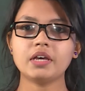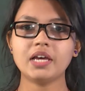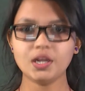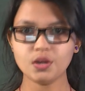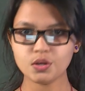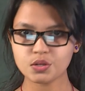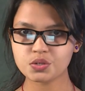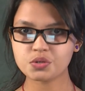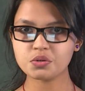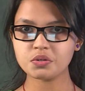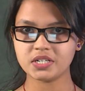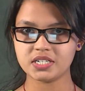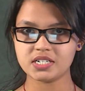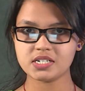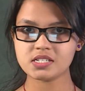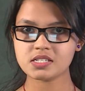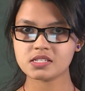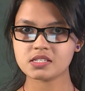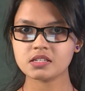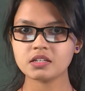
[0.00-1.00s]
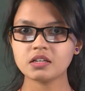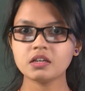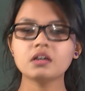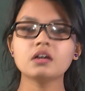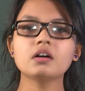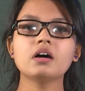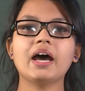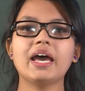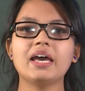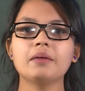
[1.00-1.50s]
Hello students,
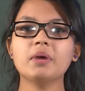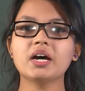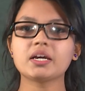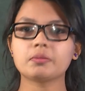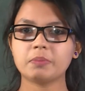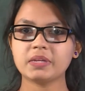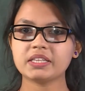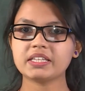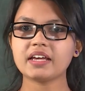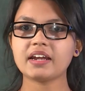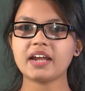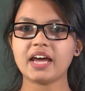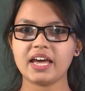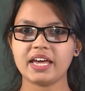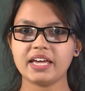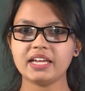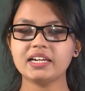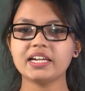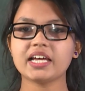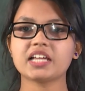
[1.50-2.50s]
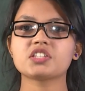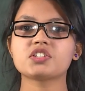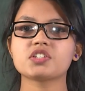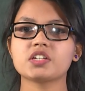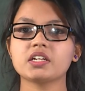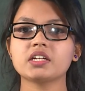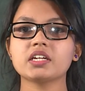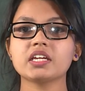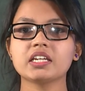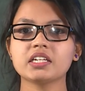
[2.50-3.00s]
I am Arpita Rai,
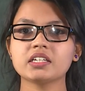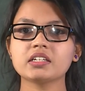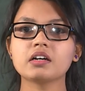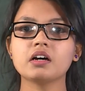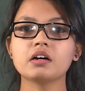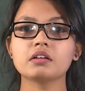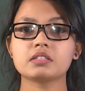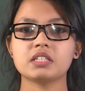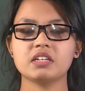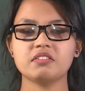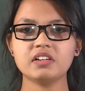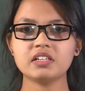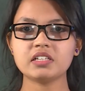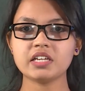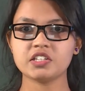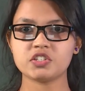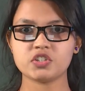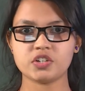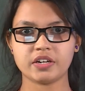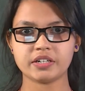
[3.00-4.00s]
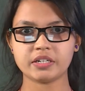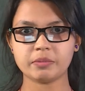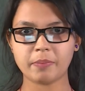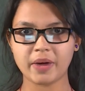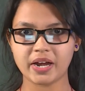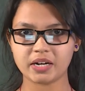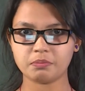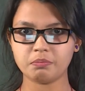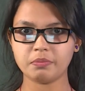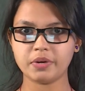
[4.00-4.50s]
lecturer in Civil Engineering
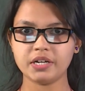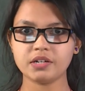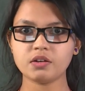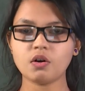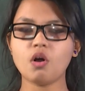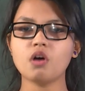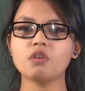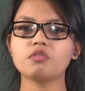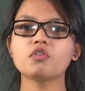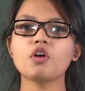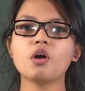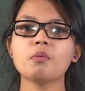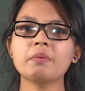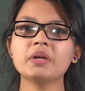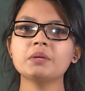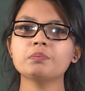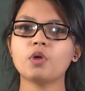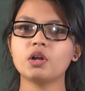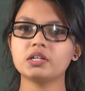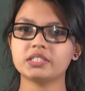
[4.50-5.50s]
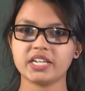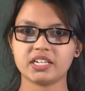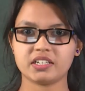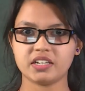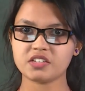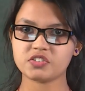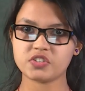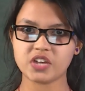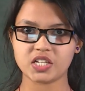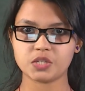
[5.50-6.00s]
Department of Government
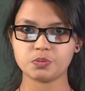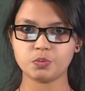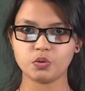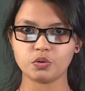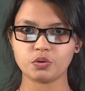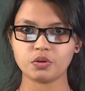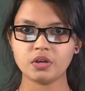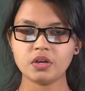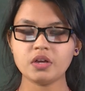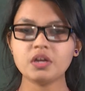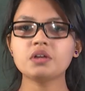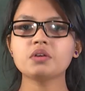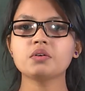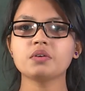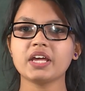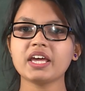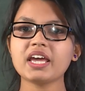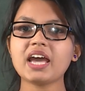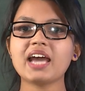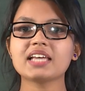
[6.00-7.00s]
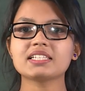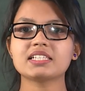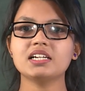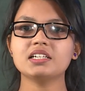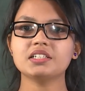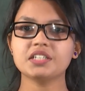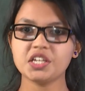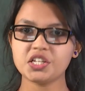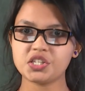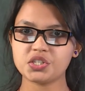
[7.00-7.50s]
Polytechnic, Jajpur. Today I shall
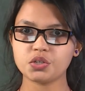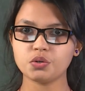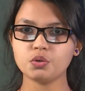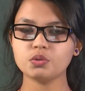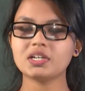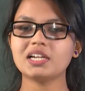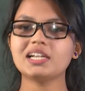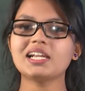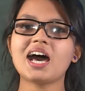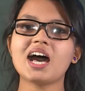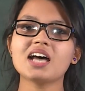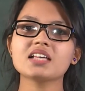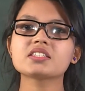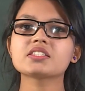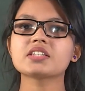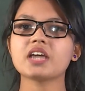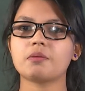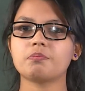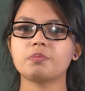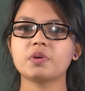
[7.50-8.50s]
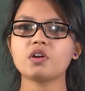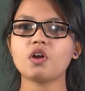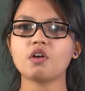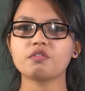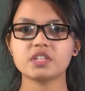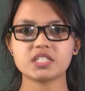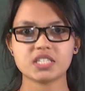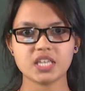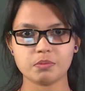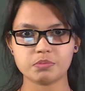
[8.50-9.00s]
teach you the last chapter of
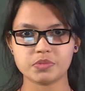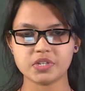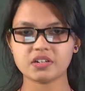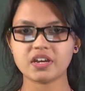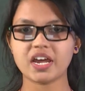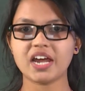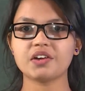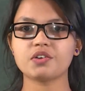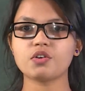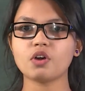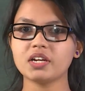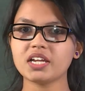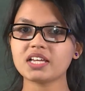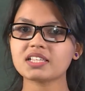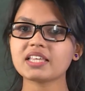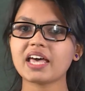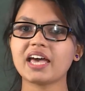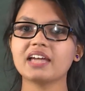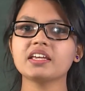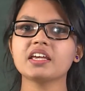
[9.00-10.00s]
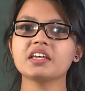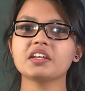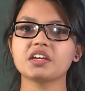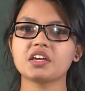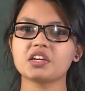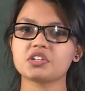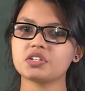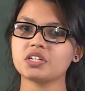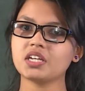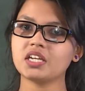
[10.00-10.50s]
the subject Hydraulics and
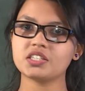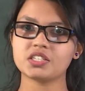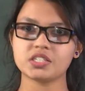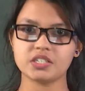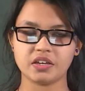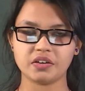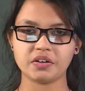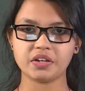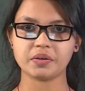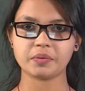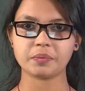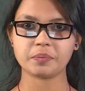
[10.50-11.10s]
Irrigation Engineering.